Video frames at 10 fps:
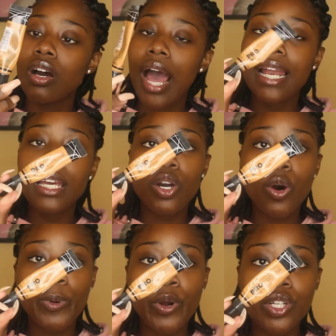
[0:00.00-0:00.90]
LA
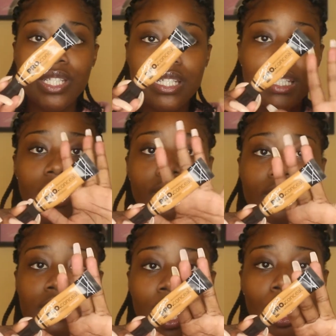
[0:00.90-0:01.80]
Girl Pro Conceal.
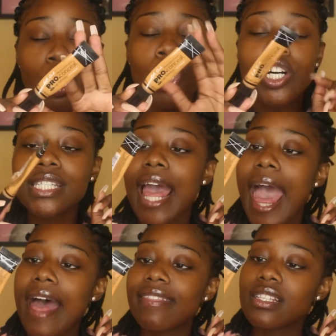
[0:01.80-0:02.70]
This is how it looks,
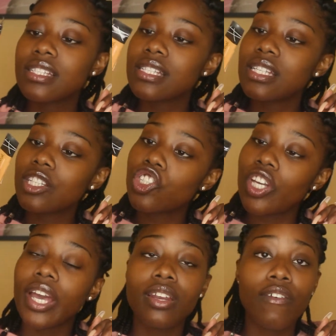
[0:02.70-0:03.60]
and this is in the
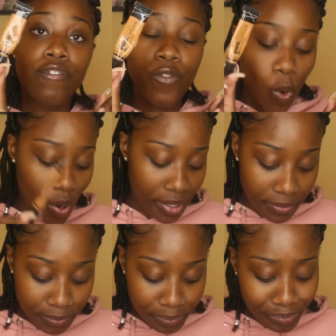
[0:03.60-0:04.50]
shade
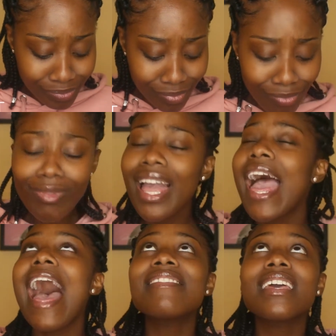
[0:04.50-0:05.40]
Fawn.
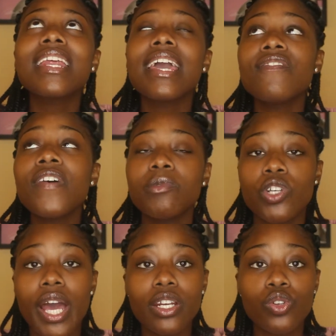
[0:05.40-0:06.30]
And then if I'm
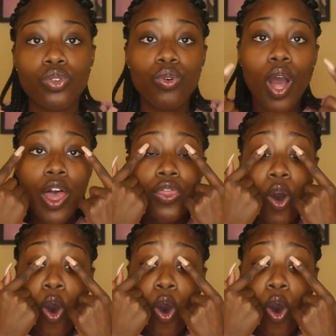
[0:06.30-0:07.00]
trying to do the